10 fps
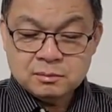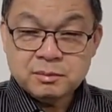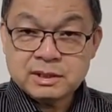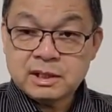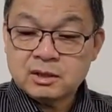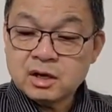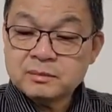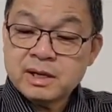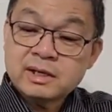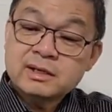But that lock
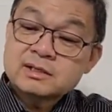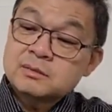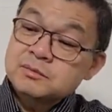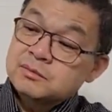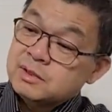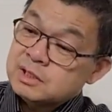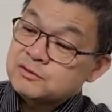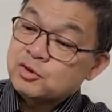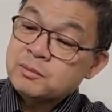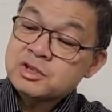mechanism is
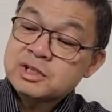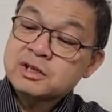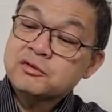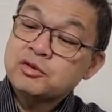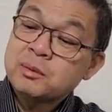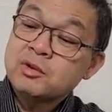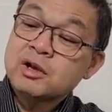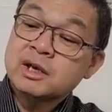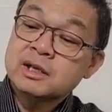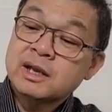very much like a frame
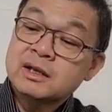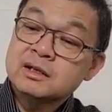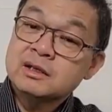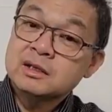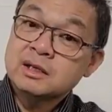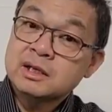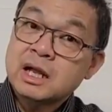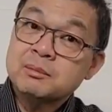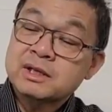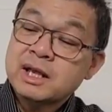lock in
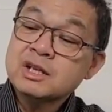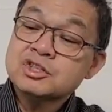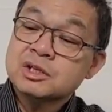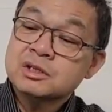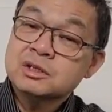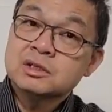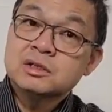application,